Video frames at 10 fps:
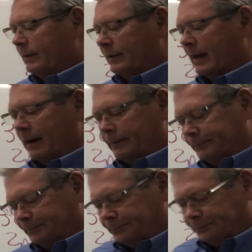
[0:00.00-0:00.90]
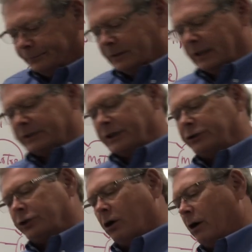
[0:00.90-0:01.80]
Now, let's get
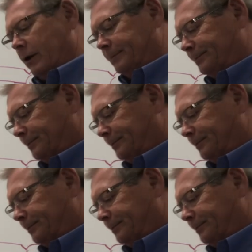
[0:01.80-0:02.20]
started.